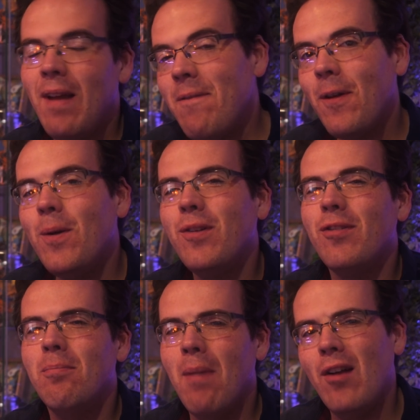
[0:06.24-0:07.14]
Hey
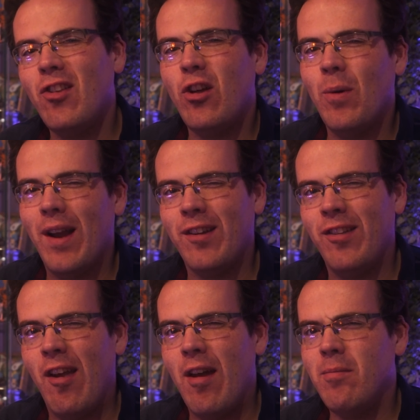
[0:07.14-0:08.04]
folks, Masako X
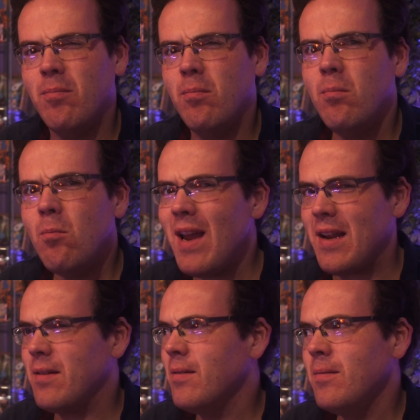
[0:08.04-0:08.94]
here, and
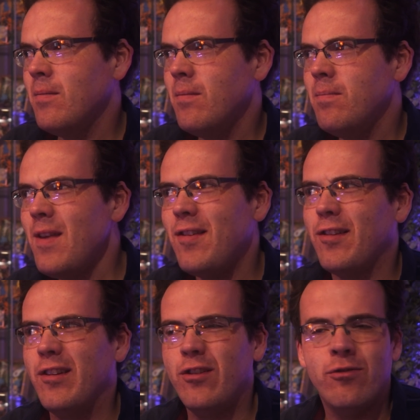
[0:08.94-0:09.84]
wait, this
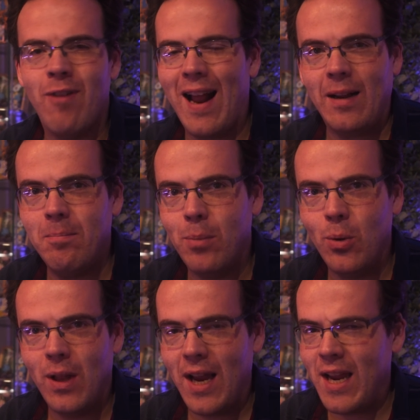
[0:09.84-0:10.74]
is a Dragon
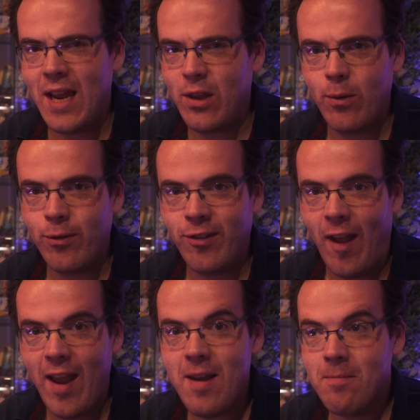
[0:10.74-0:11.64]
Ball, I hear you
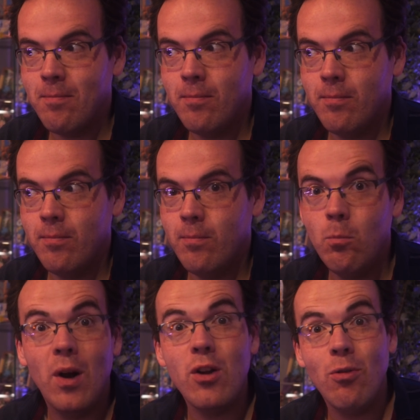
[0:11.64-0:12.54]
say.
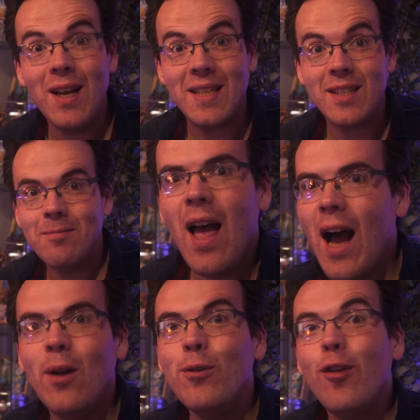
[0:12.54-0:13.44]
Well, you're right.
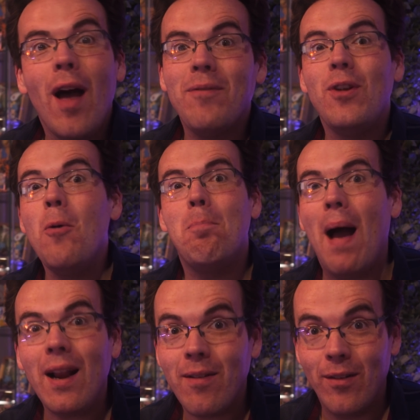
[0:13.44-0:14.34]
I also have no
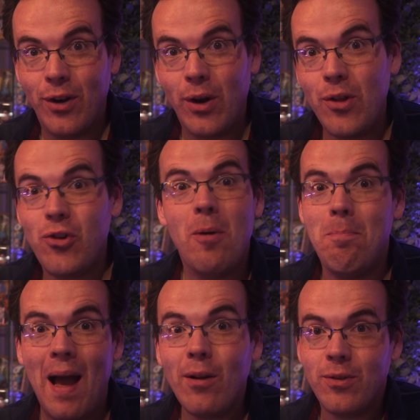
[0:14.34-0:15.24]
background knowledge
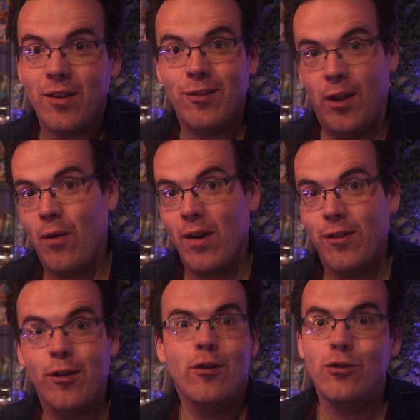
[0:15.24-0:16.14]
about this
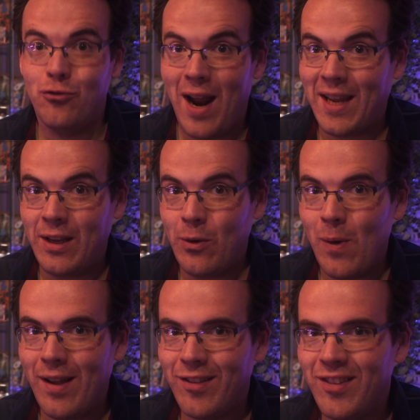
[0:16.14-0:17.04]
series, Dragon
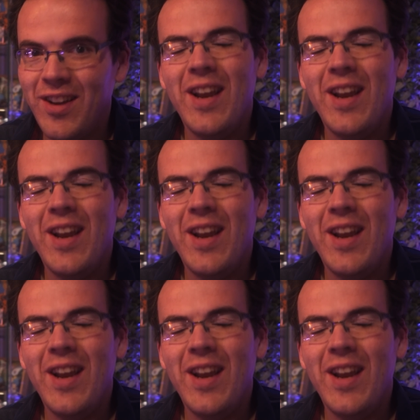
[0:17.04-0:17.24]
Quest,